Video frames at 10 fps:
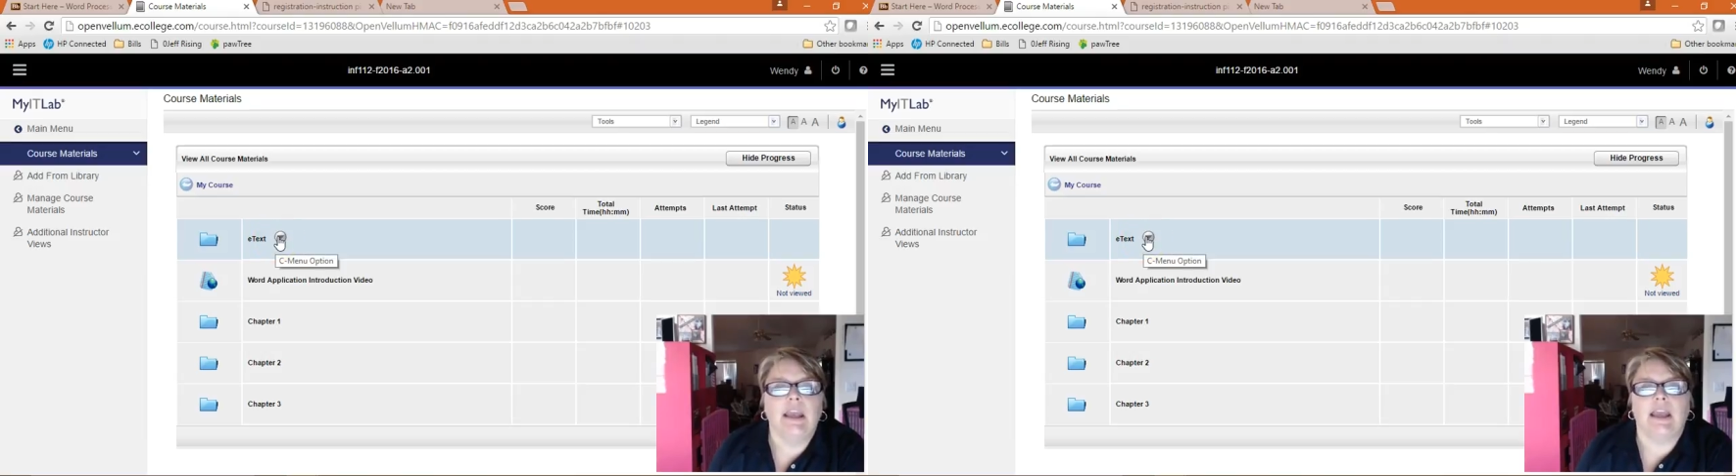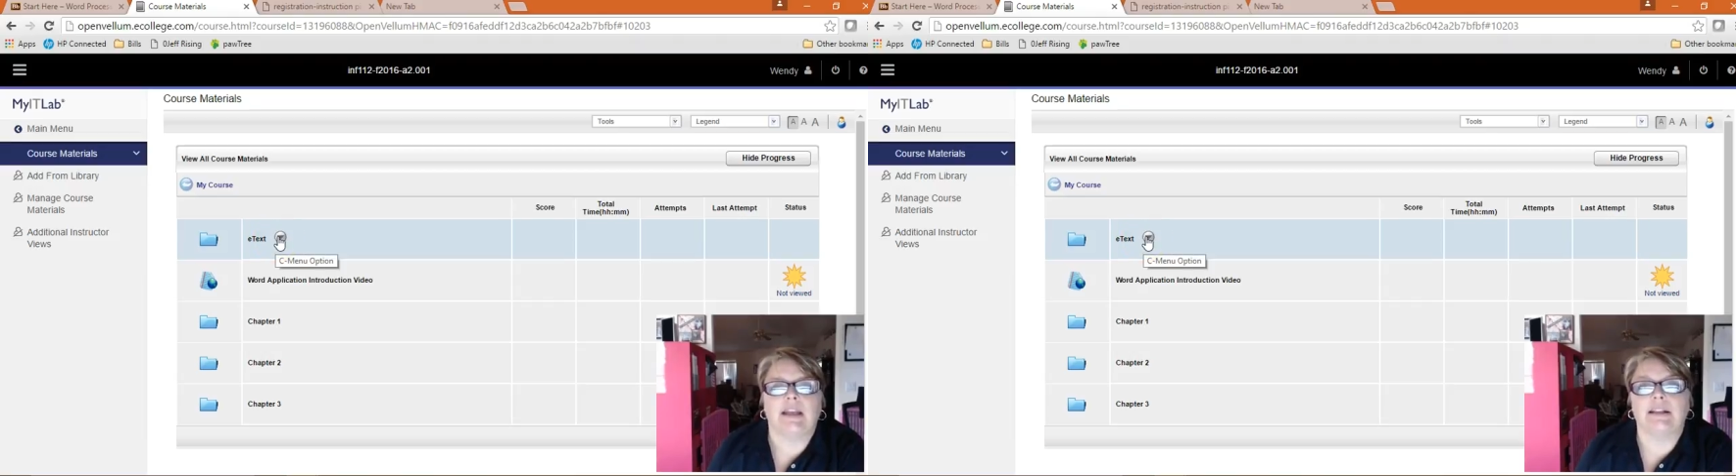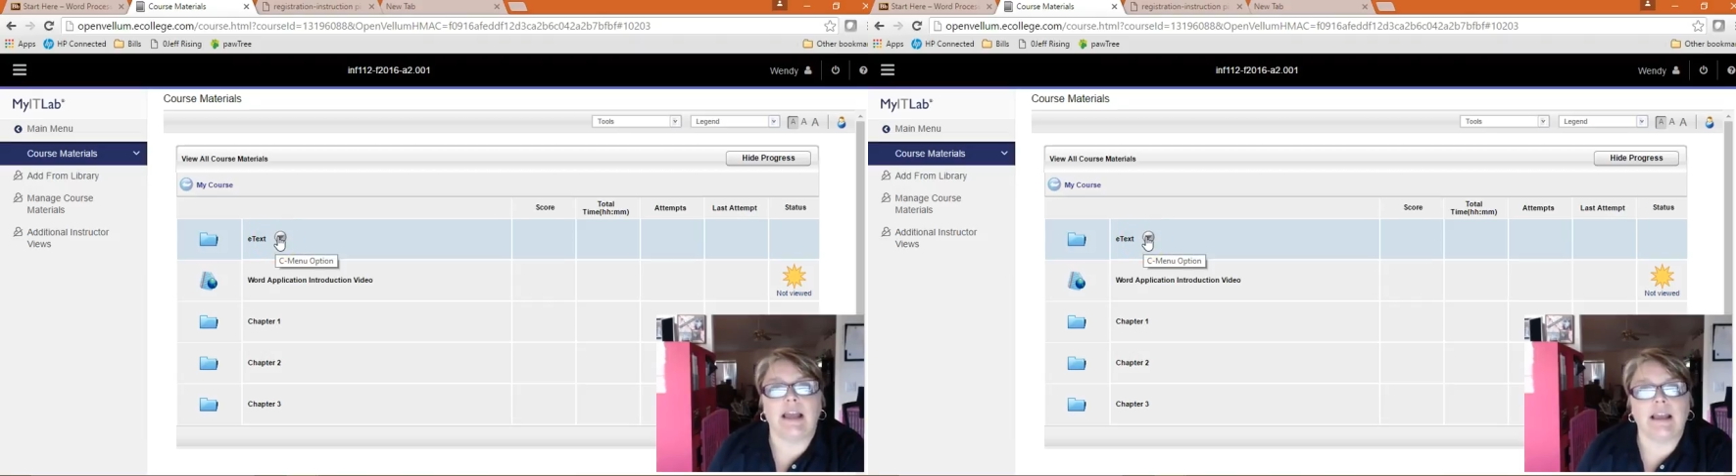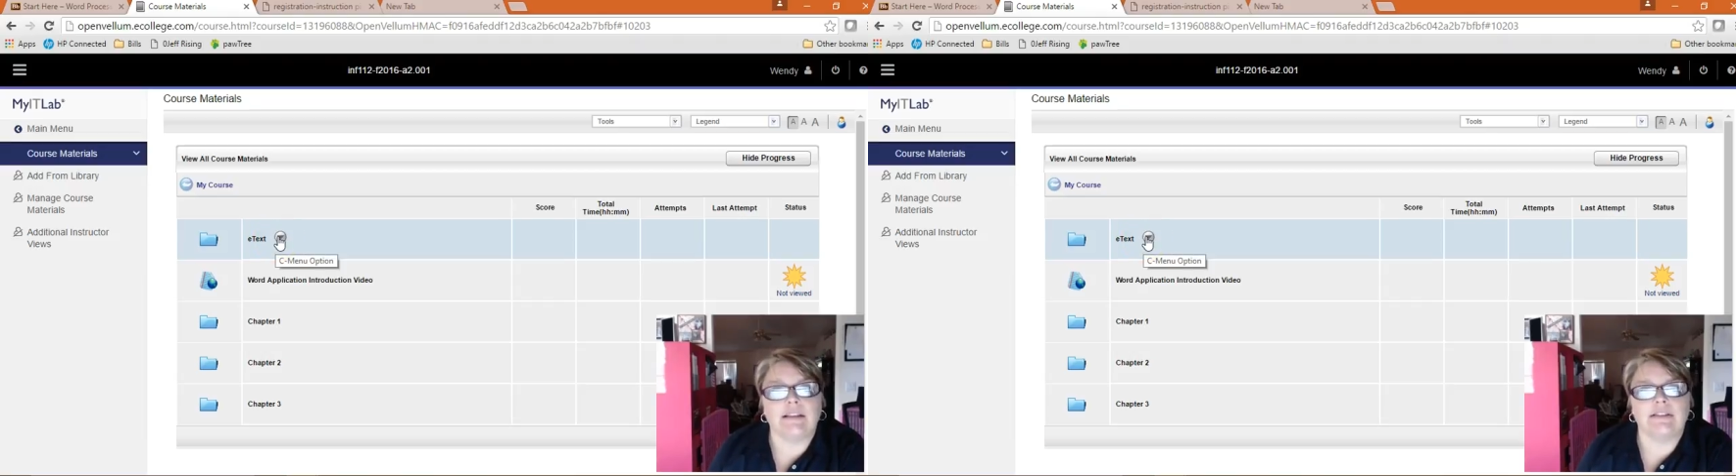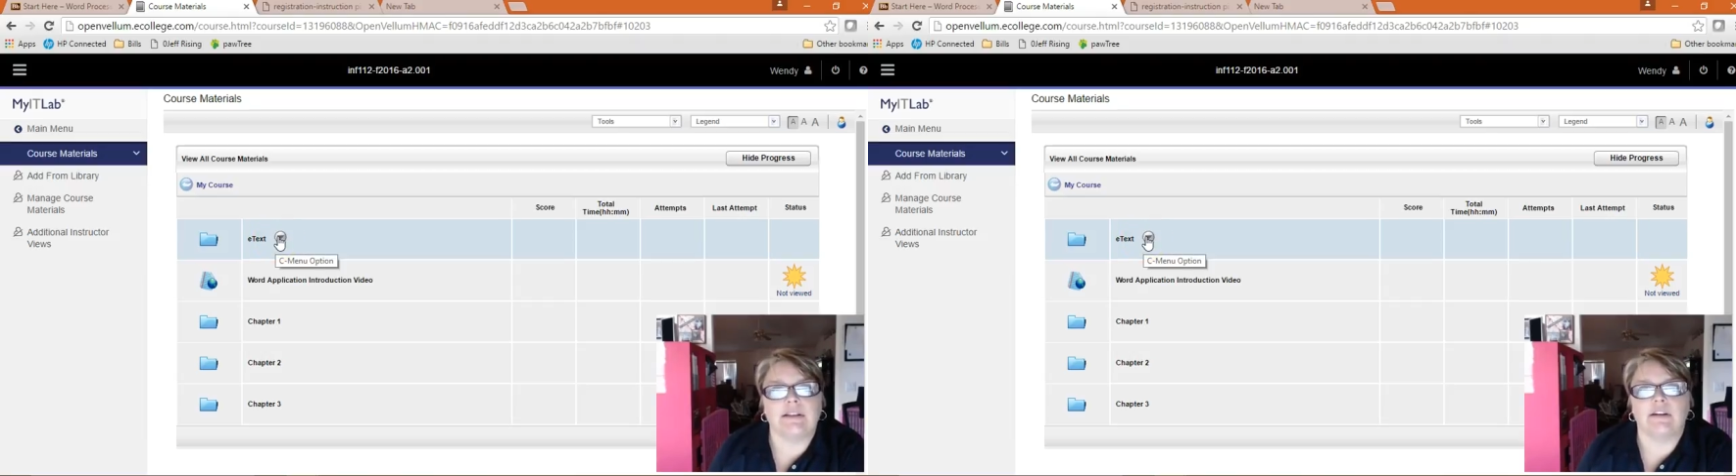and
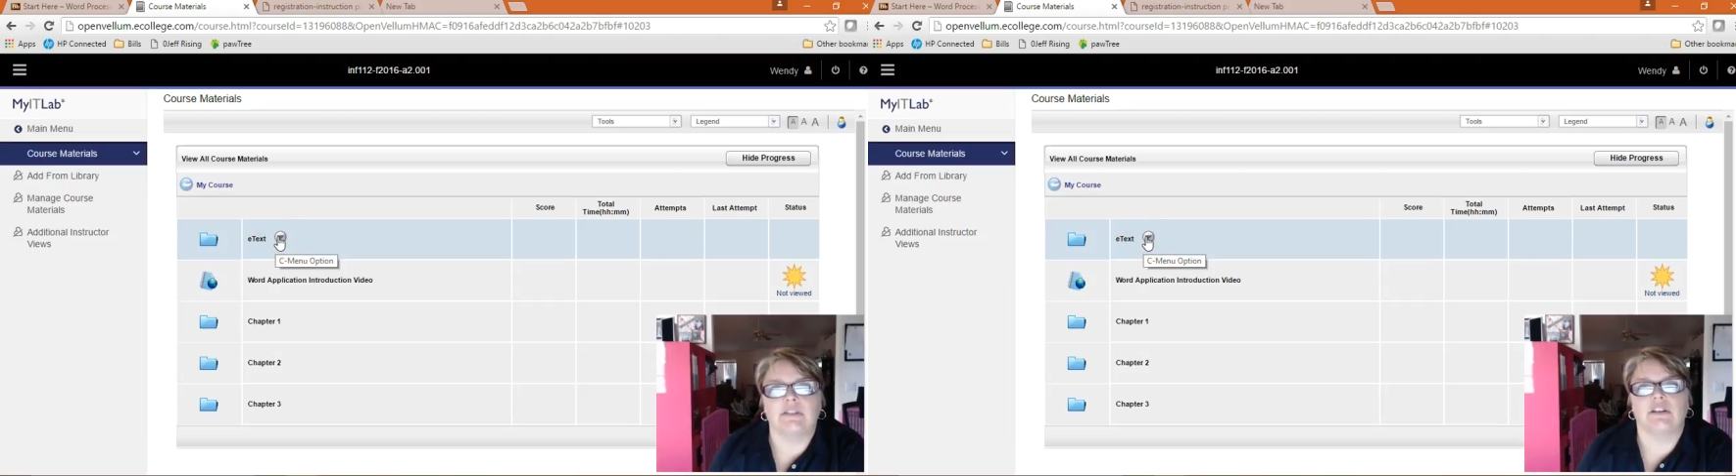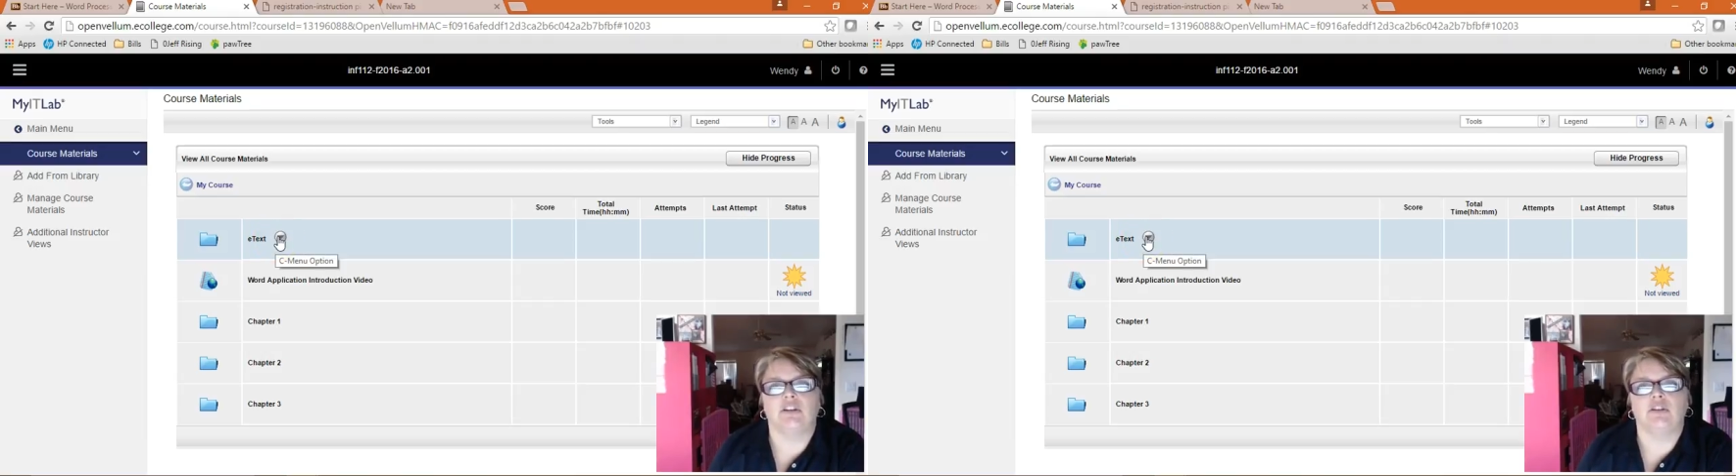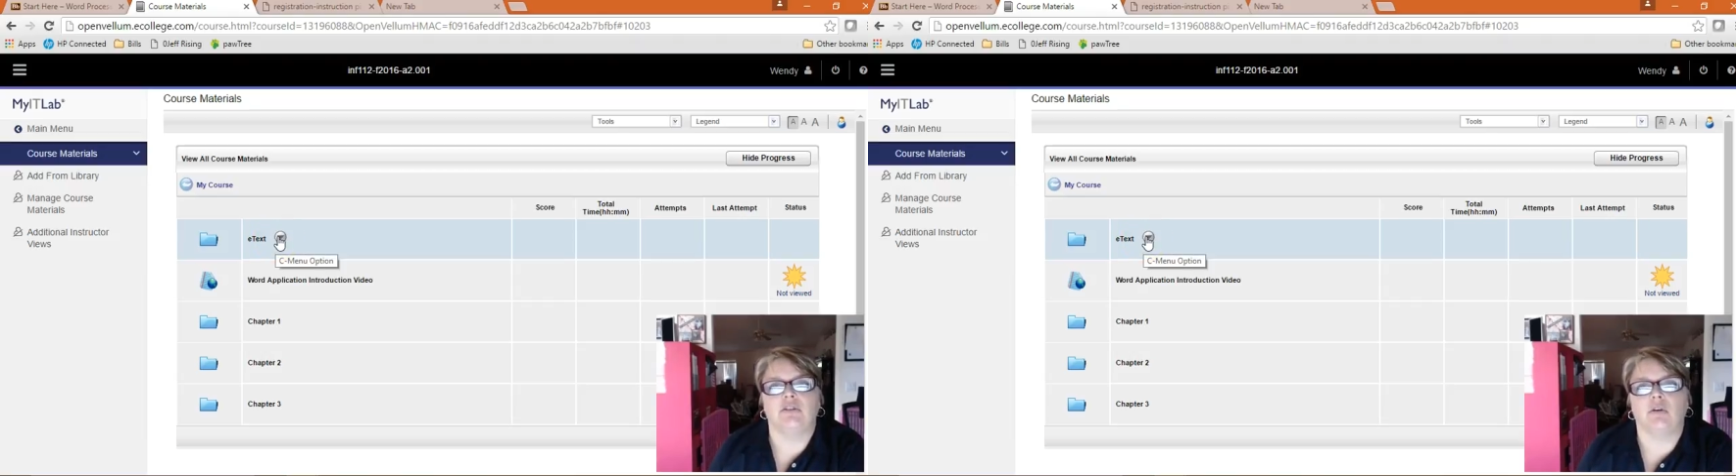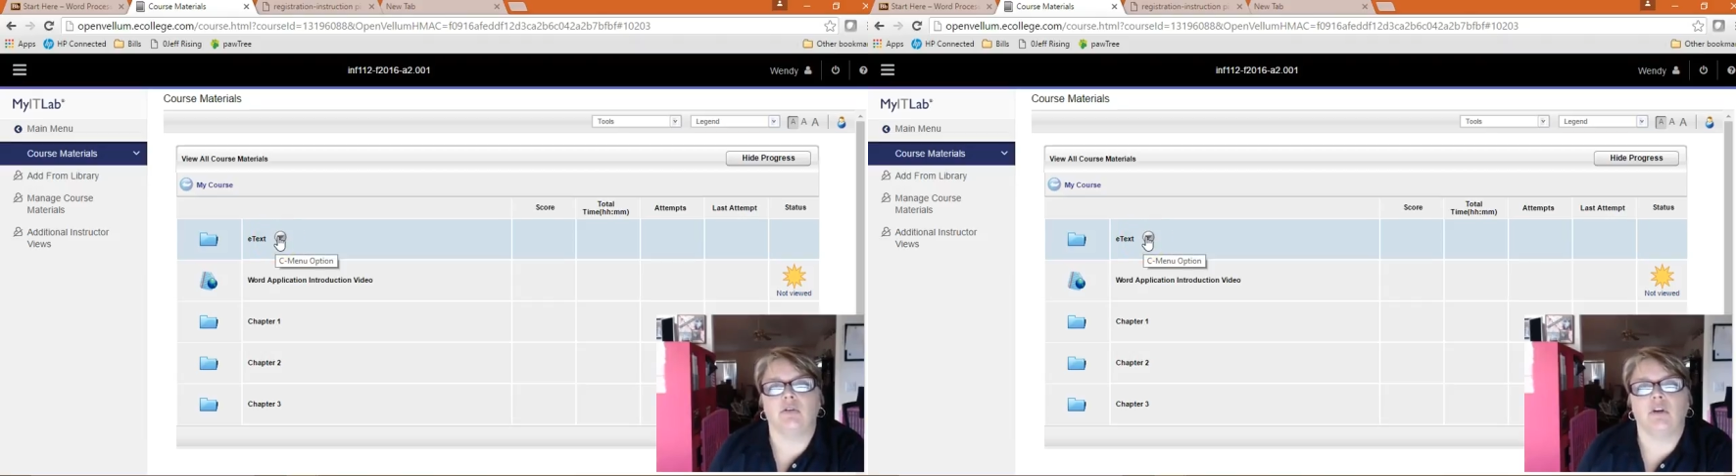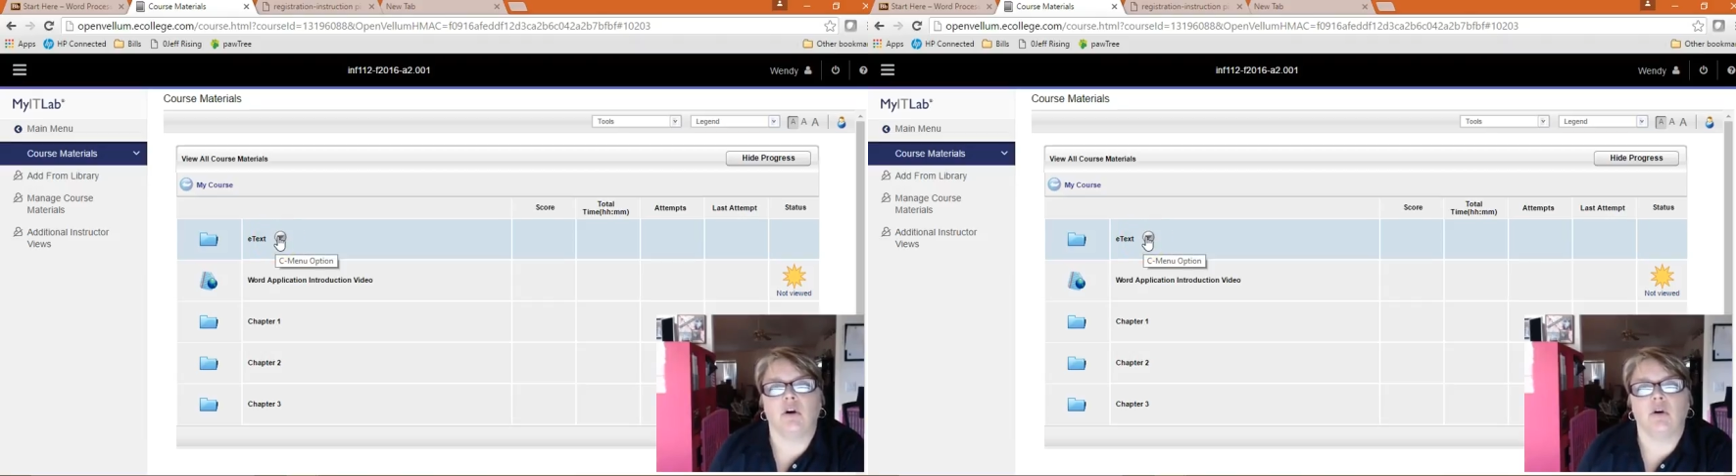class starts and you
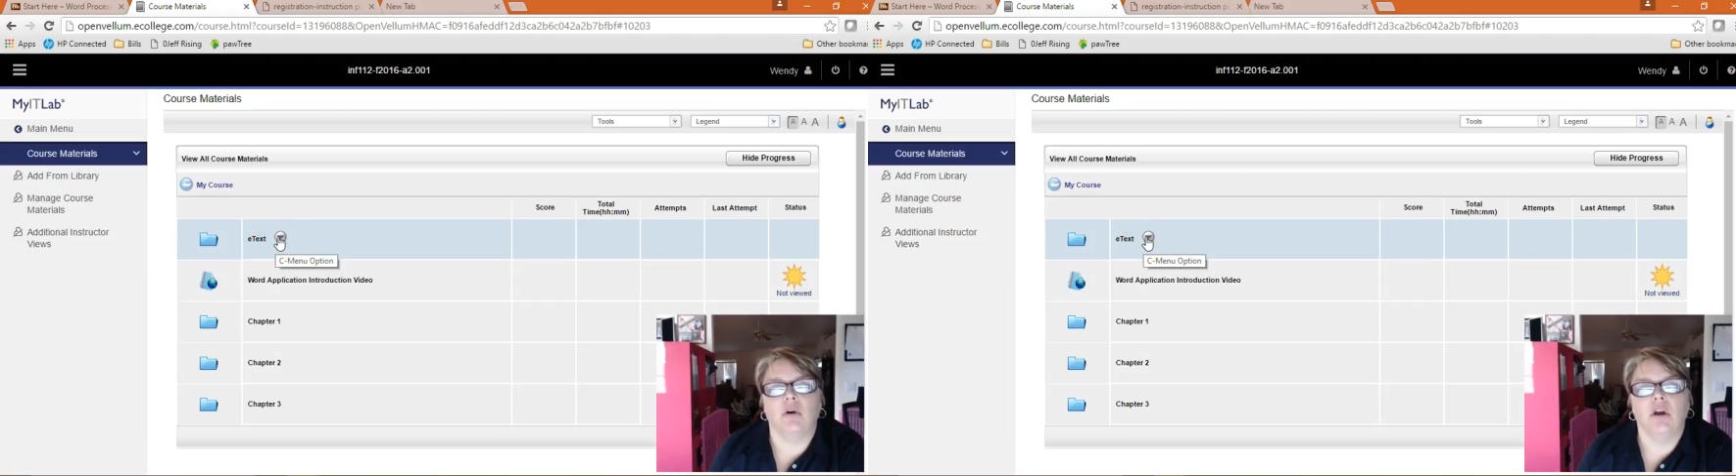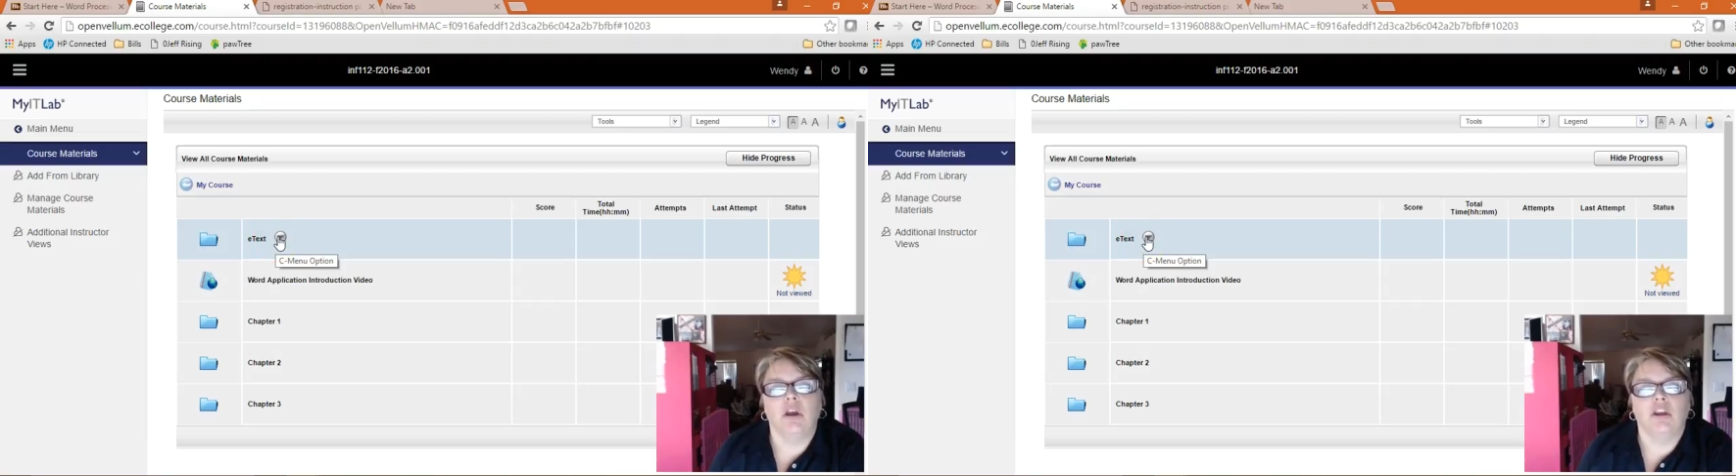don't know,